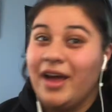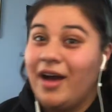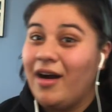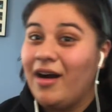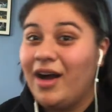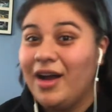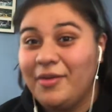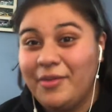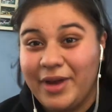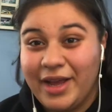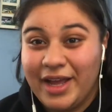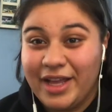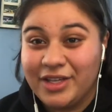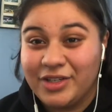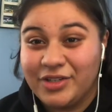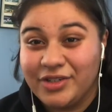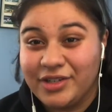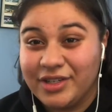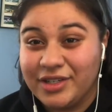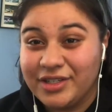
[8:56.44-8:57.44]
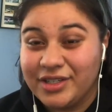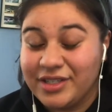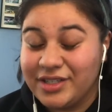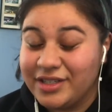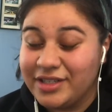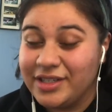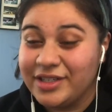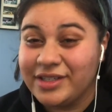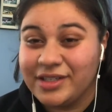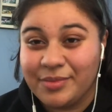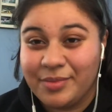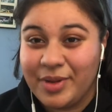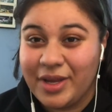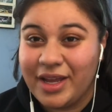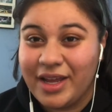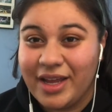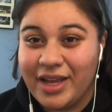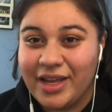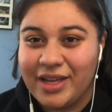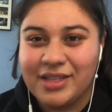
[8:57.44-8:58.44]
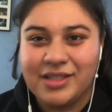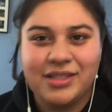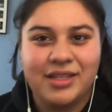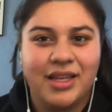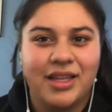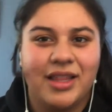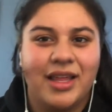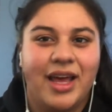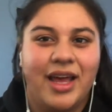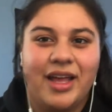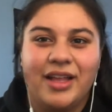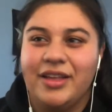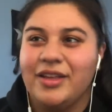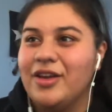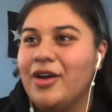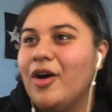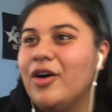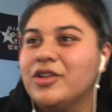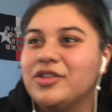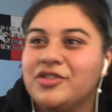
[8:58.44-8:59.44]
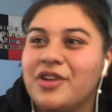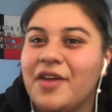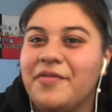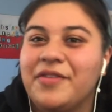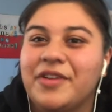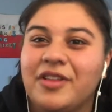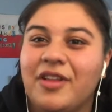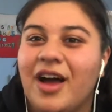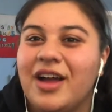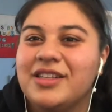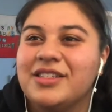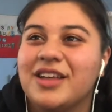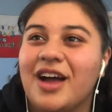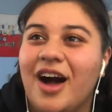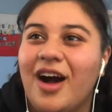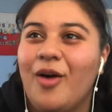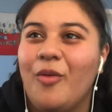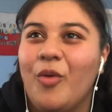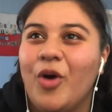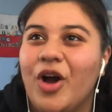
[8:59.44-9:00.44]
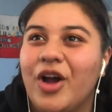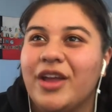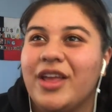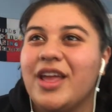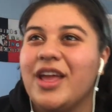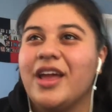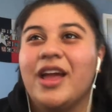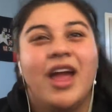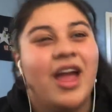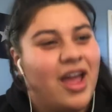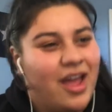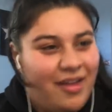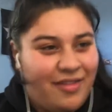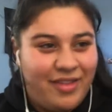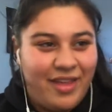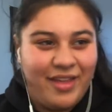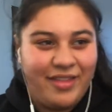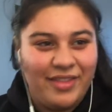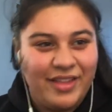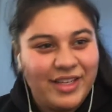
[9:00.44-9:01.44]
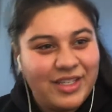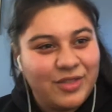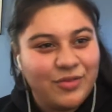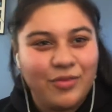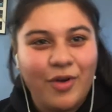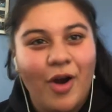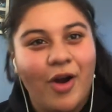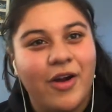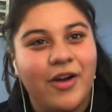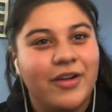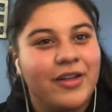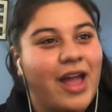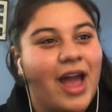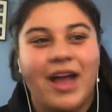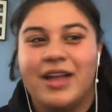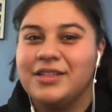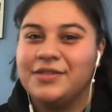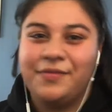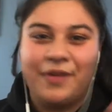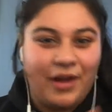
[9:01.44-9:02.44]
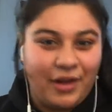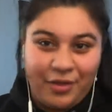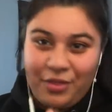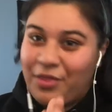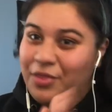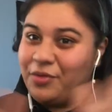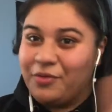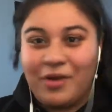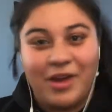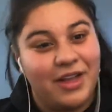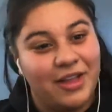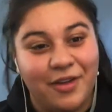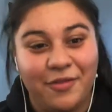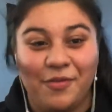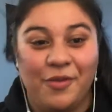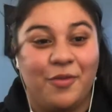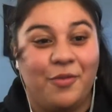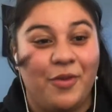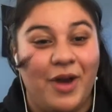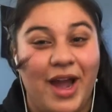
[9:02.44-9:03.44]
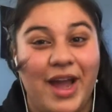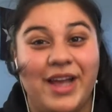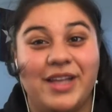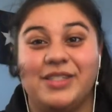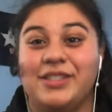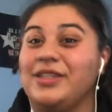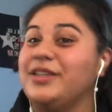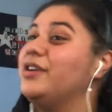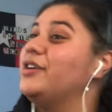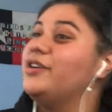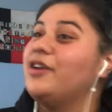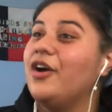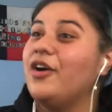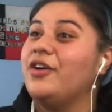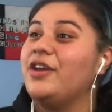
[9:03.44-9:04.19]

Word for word: highway entrance just appears. Then you got traffic lights that aren't working. Then this road has fucking three different ways you can go